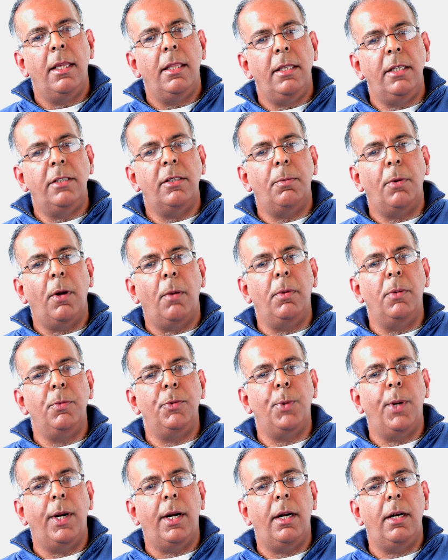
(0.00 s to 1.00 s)
These are
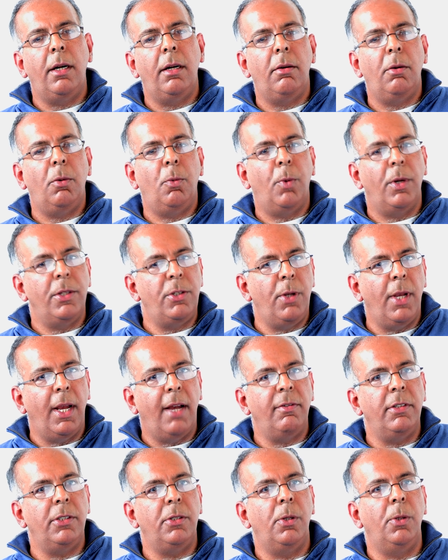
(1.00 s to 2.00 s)
problems where once you
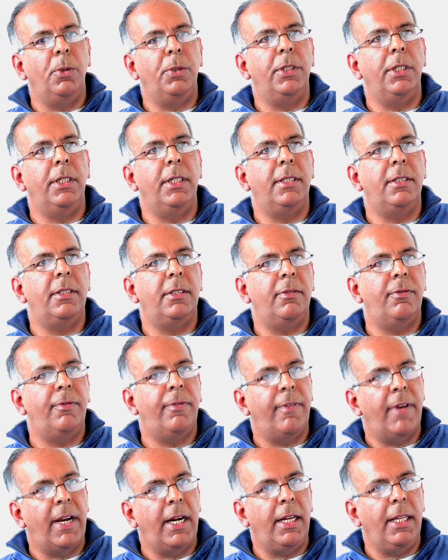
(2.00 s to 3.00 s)
have a solution, it's
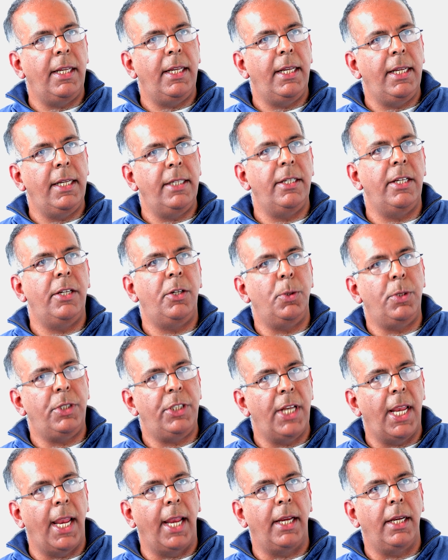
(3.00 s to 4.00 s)
fairly easy to
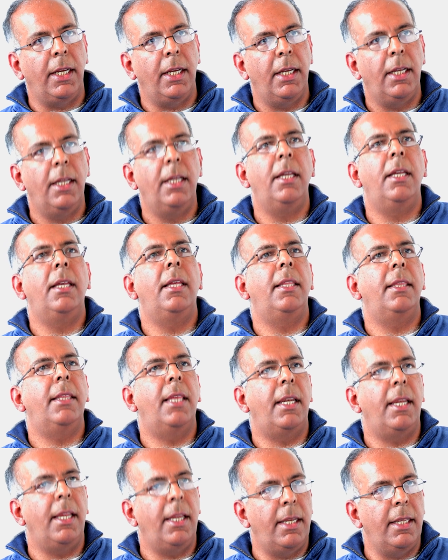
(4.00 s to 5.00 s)
check
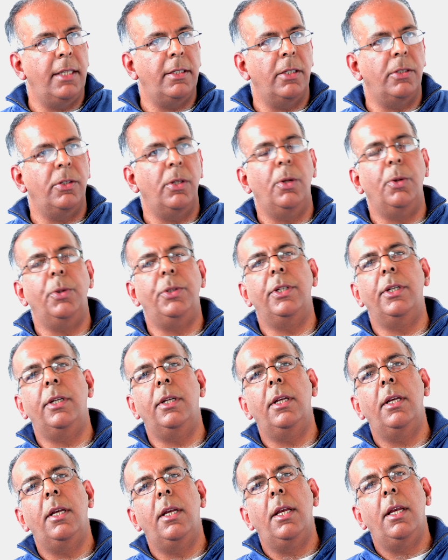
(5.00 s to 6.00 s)
that it is a solution,
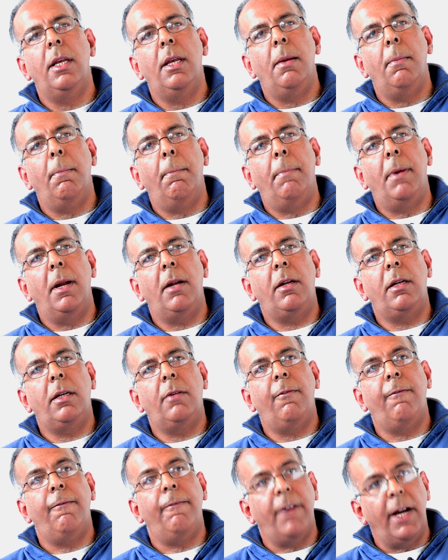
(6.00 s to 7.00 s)
but
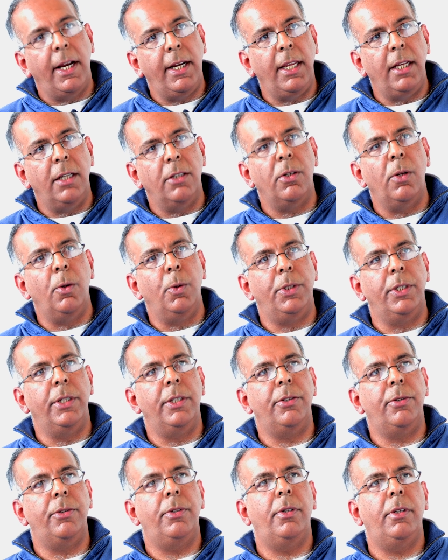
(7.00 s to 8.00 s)
finding a solution
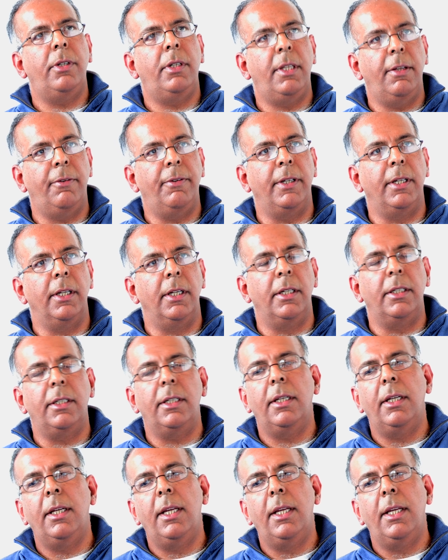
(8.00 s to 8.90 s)
is difficult.